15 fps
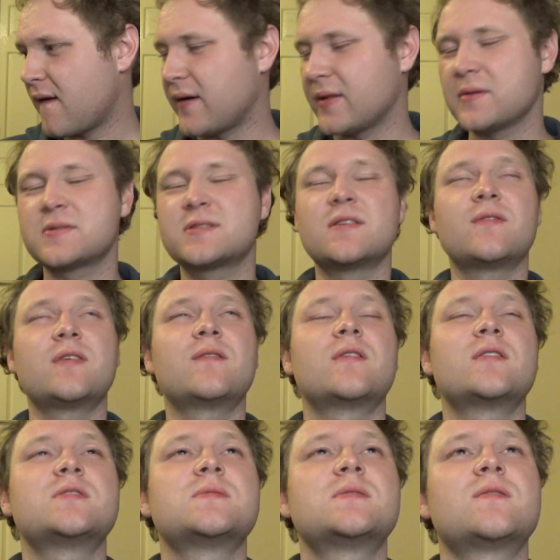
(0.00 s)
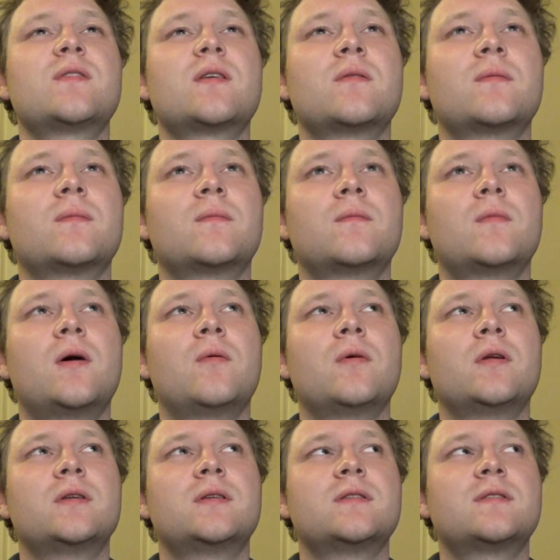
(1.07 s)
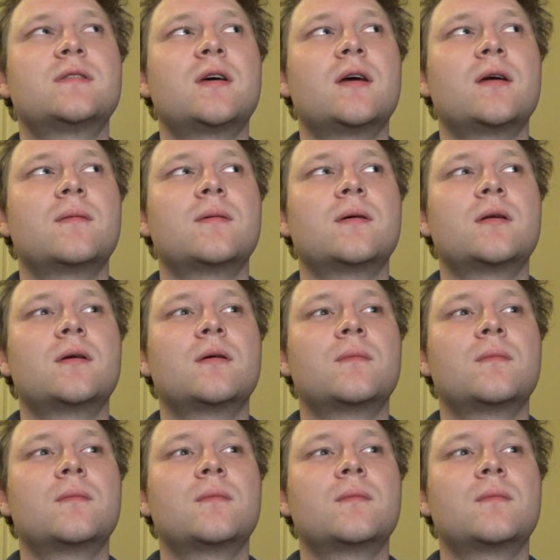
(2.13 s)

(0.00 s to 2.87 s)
was something very specific I wanted to say, but